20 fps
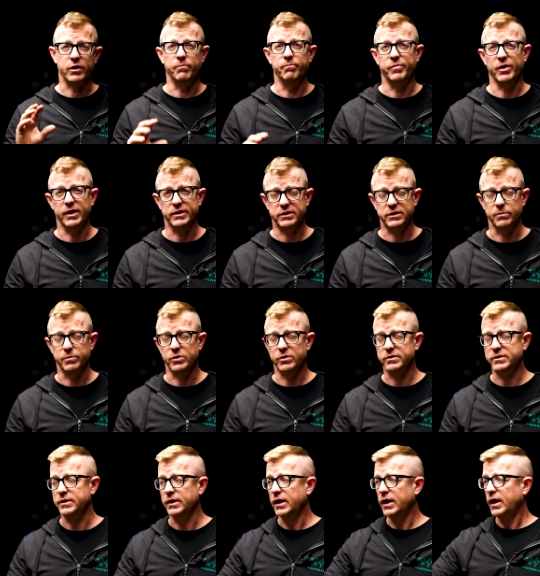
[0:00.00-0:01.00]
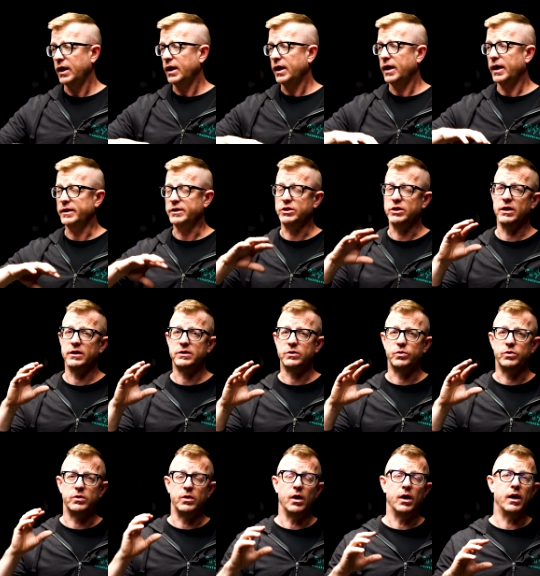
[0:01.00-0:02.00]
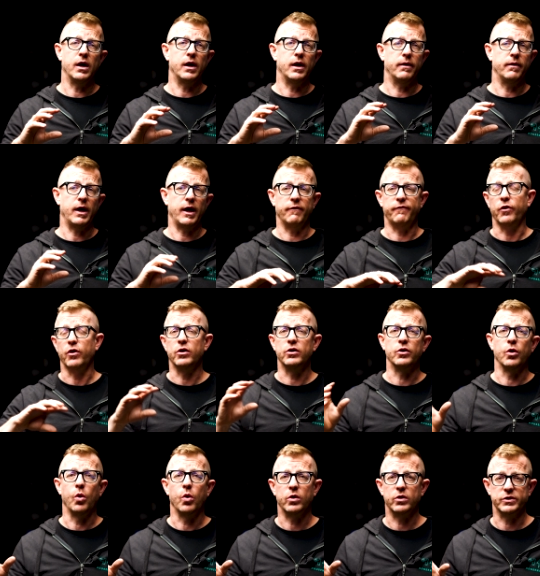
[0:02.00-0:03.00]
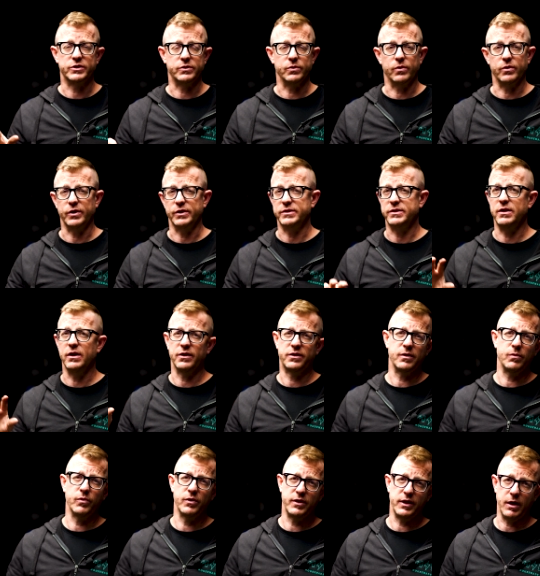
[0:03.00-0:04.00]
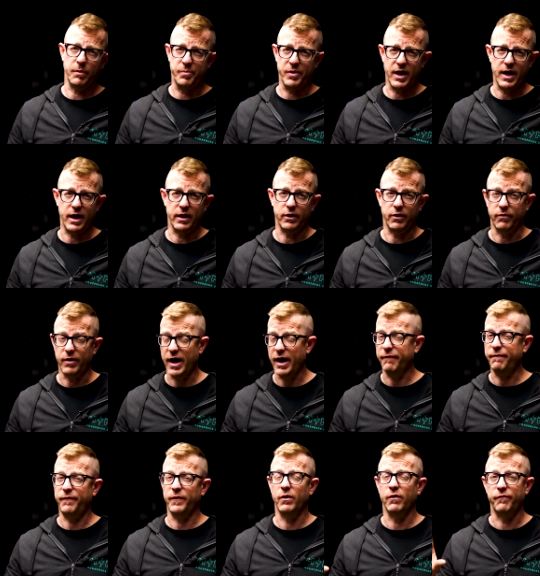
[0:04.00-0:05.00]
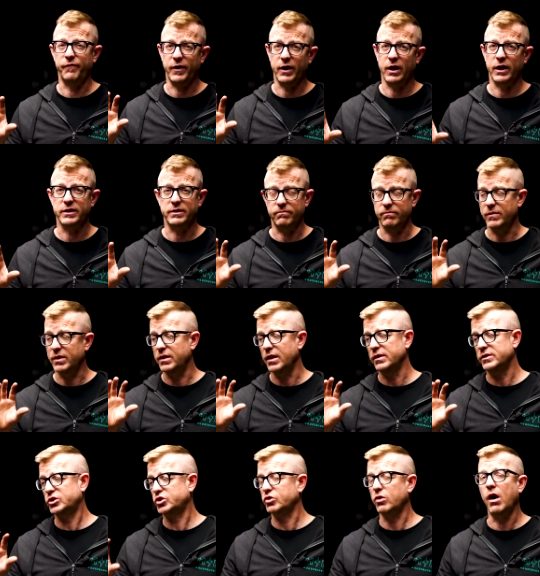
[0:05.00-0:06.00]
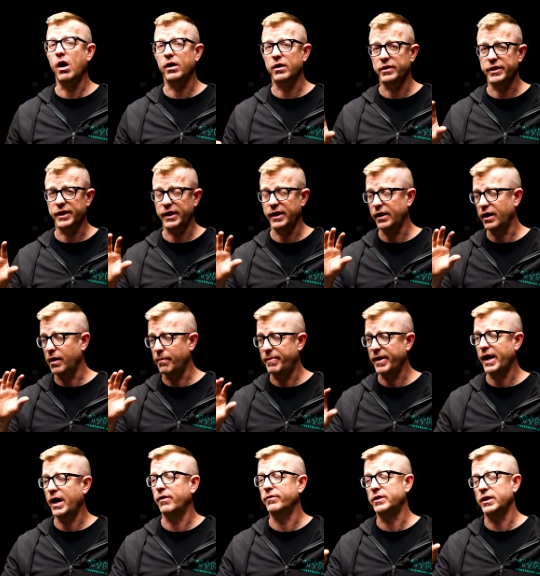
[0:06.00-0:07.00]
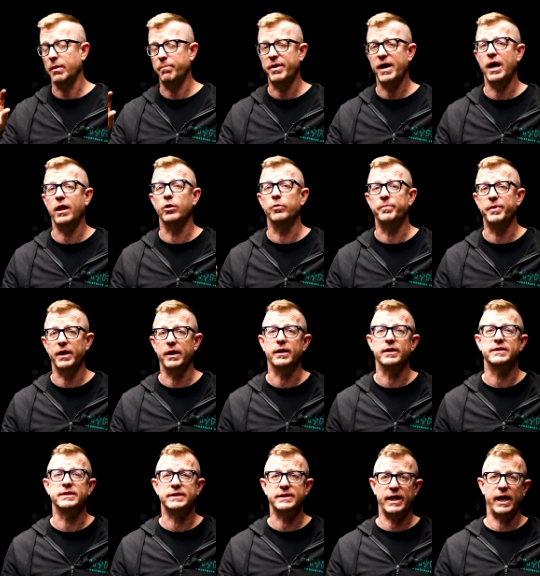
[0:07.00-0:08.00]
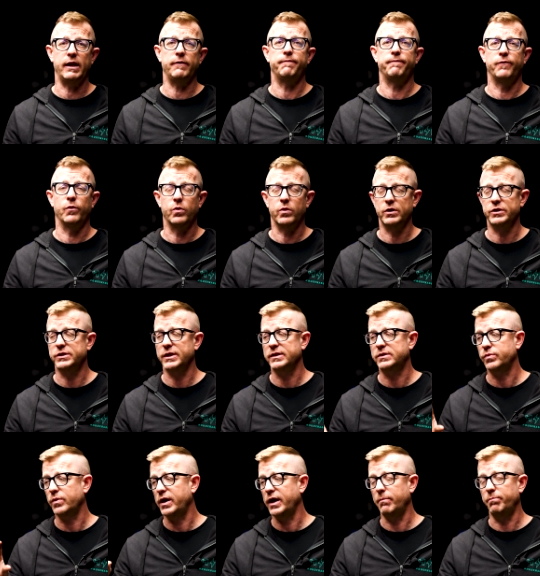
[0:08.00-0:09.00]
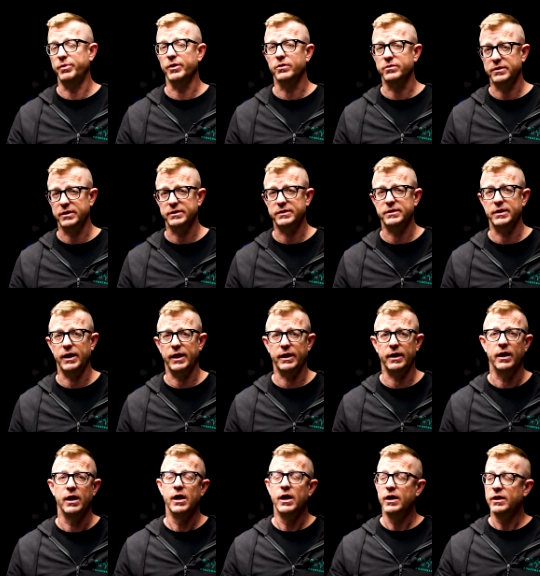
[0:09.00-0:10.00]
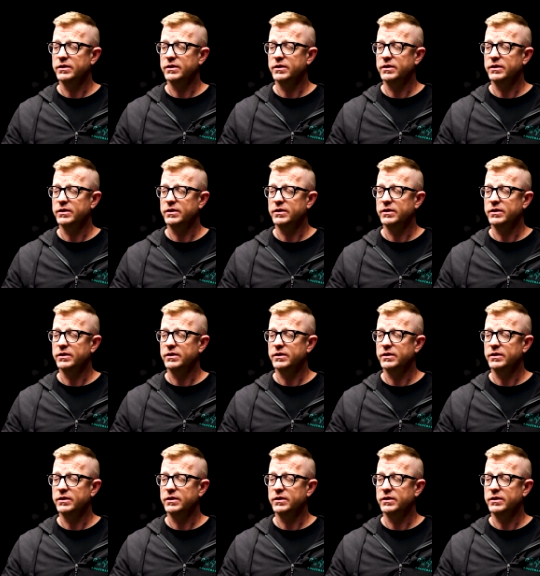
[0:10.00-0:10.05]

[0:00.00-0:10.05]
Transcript: combustibles. I just uh, I've heard horror stories. Nothing with the Apollo. I feel very strongly about the Apollo being a safe forge. That's why I built this thing